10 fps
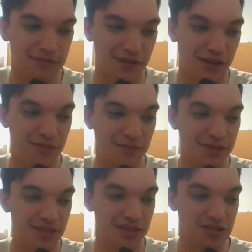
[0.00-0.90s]

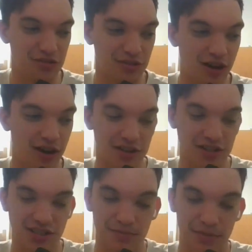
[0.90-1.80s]
from the us.